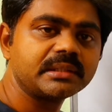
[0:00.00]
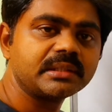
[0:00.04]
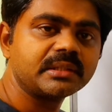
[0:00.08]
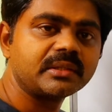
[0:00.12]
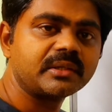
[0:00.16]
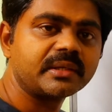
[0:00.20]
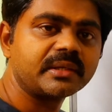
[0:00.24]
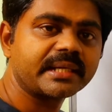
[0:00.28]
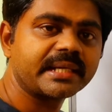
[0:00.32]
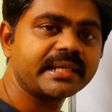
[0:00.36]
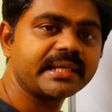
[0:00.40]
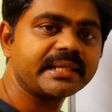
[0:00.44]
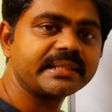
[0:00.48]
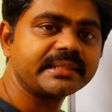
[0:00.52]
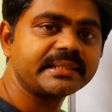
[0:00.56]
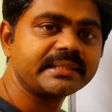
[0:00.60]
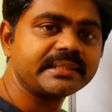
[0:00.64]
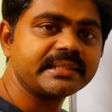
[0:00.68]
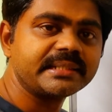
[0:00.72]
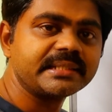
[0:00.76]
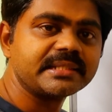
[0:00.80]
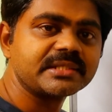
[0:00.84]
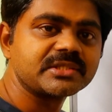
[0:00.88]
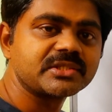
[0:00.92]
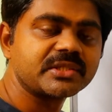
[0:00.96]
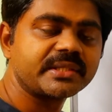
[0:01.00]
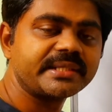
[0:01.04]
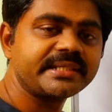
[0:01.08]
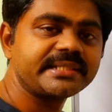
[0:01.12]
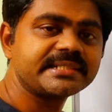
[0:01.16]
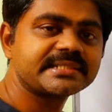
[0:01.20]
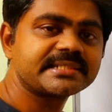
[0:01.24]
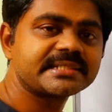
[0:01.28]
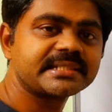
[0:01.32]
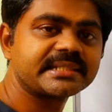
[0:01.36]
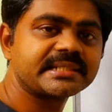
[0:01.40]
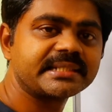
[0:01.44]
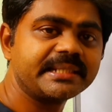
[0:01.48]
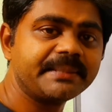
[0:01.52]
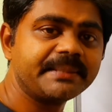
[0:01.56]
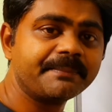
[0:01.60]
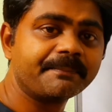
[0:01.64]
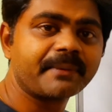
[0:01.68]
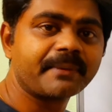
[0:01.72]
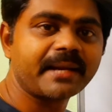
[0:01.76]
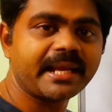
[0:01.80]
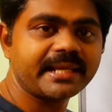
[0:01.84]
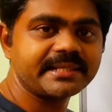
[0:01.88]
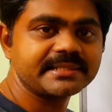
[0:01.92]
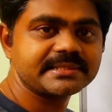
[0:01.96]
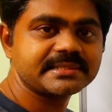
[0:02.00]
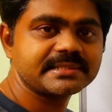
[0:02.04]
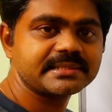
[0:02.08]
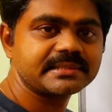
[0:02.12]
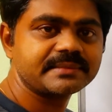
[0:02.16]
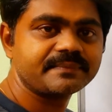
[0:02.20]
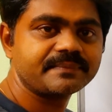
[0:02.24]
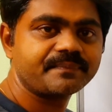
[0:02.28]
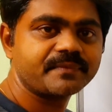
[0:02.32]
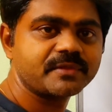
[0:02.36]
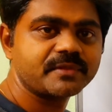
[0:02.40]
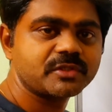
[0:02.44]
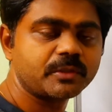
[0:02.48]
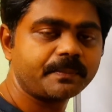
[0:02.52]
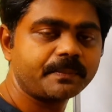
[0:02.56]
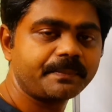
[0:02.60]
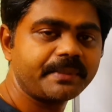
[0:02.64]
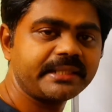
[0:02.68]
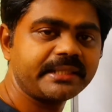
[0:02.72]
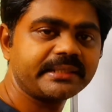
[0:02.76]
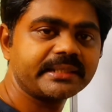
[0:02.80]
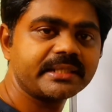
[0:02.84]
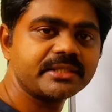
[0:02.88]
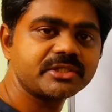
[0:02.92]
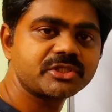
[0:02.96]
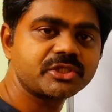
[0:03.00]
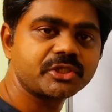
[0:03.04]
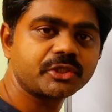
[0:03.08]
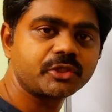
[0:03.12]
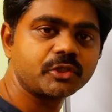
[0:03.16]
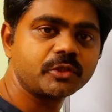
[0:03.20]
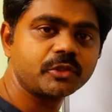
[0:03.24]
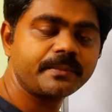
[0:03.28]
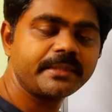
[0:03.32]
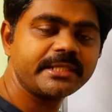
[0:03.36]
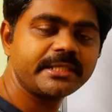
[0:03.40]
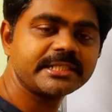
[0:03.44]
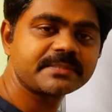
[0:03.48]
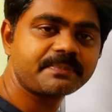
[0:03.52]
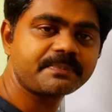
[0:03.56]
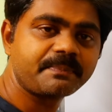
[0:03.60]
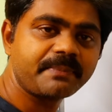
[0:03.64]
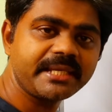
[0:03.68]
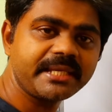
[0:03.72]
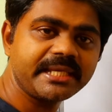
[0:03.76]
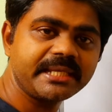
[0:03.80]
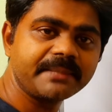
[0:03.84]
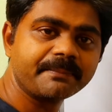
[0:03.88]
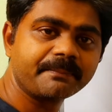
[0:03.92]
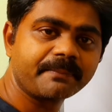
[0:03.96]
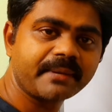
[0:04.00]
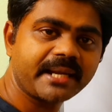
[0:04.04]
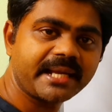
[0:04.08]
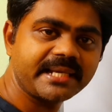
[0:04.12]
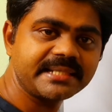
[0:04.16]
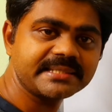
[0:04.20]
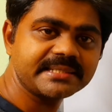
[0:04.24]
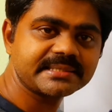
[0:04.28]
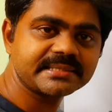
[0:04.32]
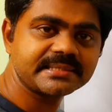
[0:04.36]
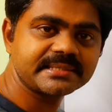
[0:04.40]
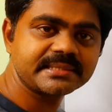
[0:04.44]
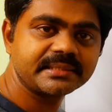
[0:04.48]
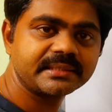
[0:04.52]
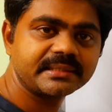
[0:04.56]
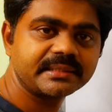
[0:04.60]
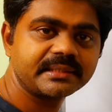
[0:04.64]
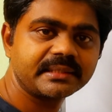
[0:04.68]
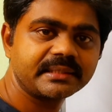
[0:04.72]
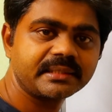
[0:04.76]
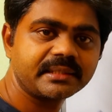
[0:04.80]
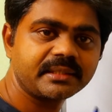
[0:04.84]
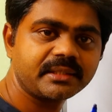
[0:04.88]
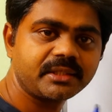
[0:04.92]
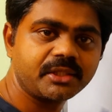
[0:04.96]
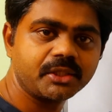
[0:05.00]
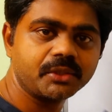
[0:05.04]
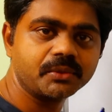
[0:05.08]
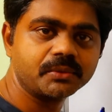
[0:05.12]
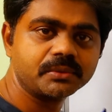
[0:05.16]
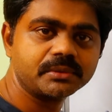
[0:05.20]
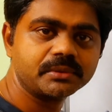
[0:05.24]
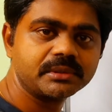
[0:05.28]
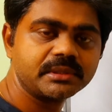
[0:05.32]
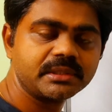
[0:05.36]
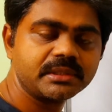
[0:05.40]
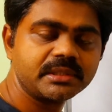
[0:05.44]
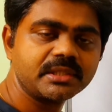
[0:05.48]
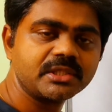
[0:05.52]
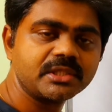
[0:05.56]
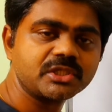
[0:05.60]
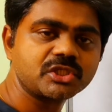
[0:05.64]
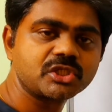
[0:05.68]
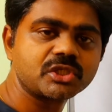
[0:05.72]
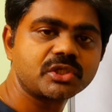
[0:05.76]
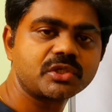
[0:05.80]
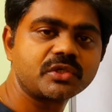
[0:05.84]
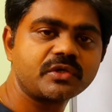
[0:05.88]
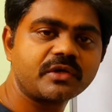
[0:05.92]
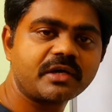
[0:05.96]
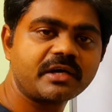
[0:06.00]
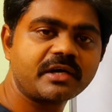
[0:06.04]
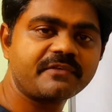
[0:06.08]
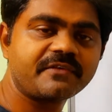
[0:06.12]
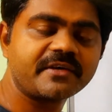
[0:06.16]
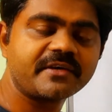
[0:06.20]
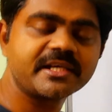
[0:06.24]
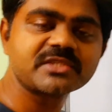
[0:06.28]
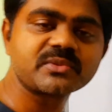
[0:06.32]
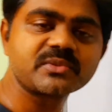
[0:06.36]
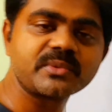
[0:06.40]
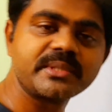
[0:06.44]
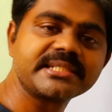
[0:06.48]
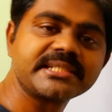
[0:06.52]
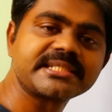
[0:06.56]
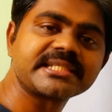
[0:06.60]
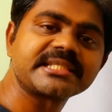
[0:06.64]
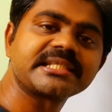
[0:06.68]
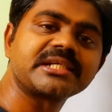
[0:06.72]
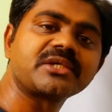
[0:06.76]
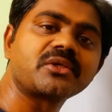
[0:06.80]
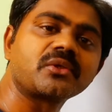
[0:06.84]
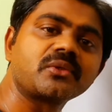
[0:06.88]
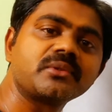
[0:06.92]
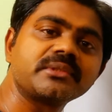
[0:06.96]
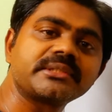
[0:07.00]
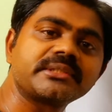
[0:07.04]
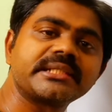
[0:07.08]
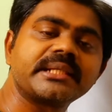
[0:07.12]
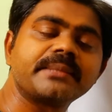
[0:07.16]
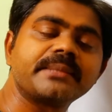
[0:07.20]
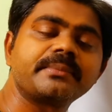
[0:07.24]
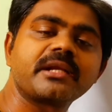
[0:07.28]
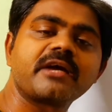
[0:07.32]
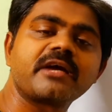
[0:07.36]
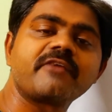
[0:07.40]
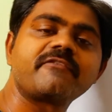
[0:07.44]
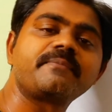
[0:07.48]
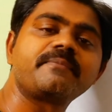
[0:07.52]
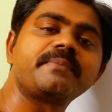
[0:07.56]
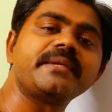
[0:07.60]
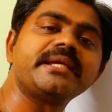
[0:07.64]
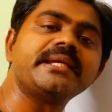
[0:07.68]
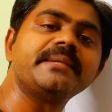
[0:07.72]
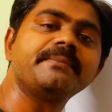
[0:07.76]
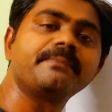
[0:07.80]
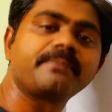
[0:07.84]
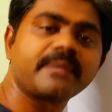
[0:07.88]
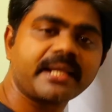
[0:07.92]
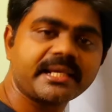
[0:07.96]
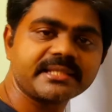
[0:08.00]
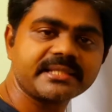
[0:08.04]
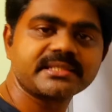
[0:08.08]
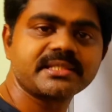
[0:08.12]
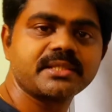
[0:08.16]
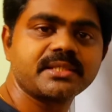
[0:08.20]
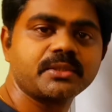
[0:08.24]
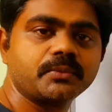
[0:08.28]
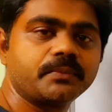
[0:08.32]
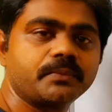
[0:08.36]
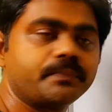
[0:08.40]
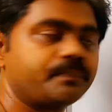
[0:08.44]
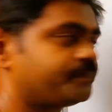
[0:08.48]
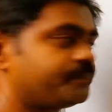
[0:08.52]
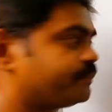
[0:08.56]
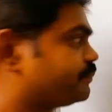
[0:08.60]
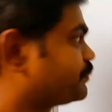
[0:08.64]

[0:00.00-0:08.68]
Okay, so it's implies. So P tends to Q means P implies Q. So first we will see the truth table of P implies Q.